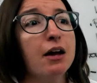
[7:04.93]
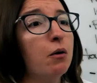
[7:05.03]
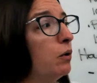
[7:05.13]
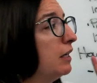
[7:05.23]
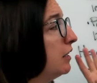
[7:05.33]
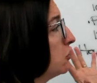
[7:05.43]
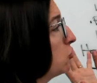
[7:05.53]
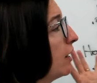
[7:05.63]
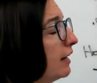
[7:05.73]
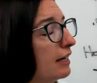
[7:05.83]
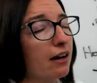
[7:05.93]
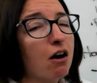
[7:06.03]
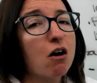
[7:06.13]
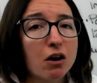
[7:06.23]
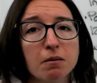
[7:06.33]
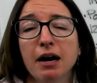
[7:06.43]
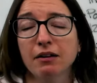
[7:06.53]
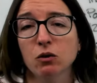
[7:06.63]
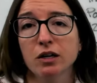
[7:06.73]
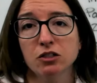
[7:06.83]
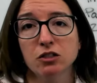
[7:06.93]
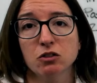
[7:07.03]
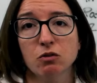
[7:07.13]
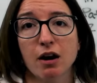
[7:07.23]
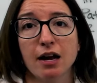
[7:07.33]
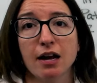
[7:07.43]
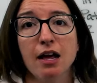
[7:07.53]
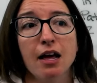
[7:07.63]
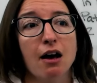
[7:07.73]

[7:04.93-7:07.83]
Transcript: We need to try to get all our math questions right,